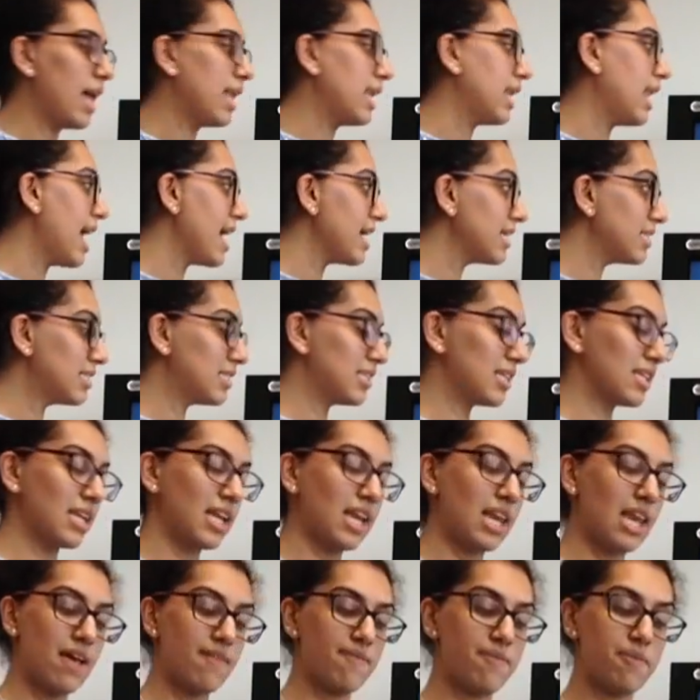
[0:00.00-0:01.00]
Less than
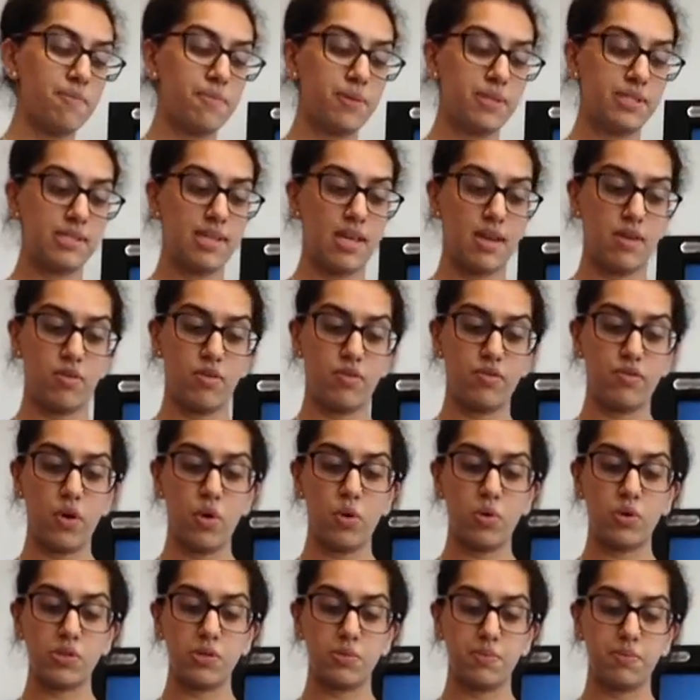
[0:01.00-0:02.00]
11% of
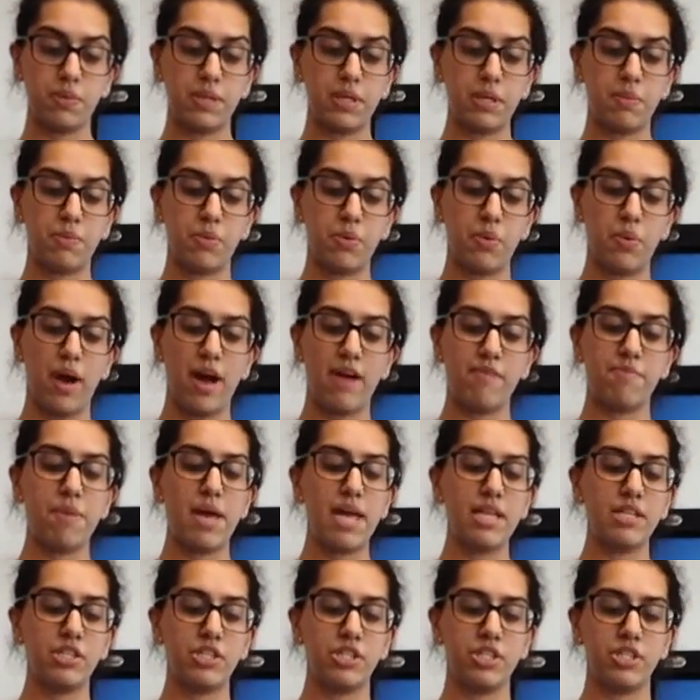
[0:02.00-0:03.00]
older people have
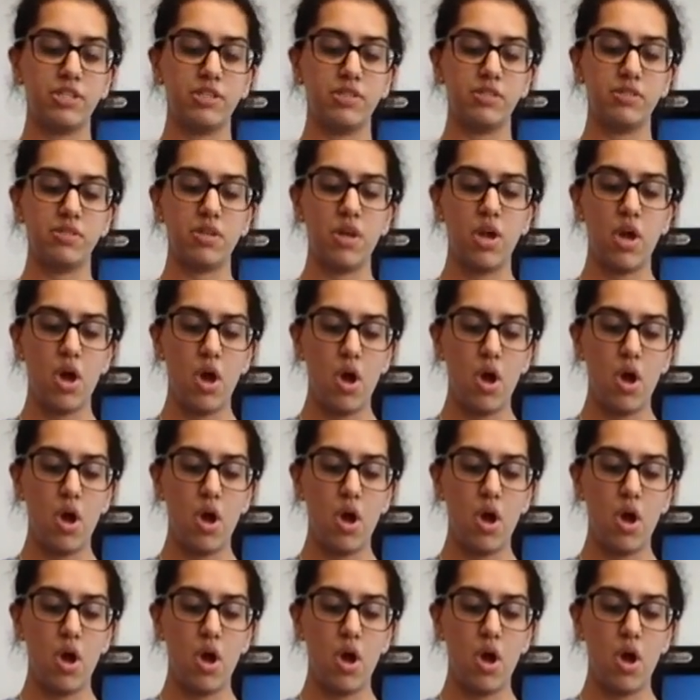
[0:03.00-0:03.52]
pensions,